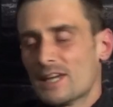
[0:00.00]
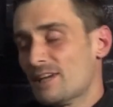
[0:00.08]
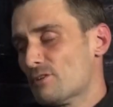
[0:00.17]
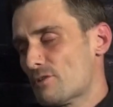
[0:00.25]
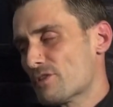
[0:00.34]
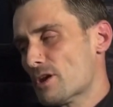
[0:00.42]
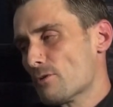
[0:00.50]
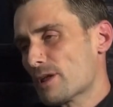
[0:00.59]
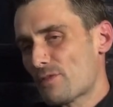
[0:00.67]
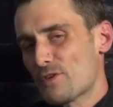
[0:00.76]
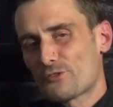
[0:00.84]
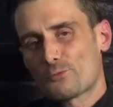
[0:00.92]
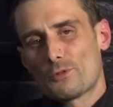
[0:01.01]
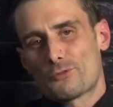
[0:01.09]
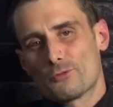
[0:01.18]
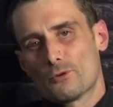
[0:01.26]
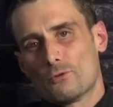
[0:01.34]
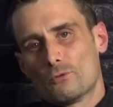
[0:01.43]
even if they don't get this one
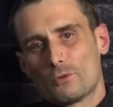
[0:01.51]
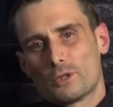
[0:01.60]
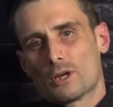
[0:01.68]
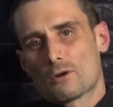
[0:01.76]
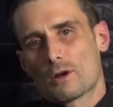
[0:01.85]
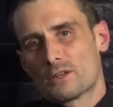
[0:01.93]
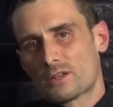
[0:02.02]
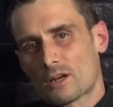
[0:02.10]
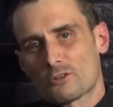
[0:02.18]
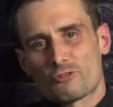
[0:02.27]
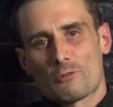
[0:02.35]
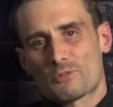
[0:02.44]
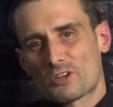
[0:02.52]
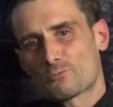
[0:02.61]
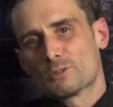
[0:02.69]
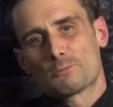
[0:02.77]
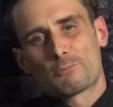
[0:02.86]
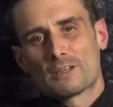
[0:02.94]
through, and Donald Trump does
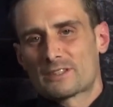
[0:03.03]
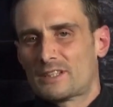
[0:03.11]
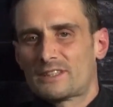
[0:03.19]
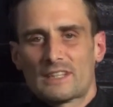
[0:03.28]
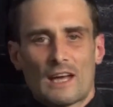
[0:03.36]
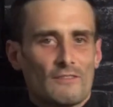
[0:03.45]
win the presidency,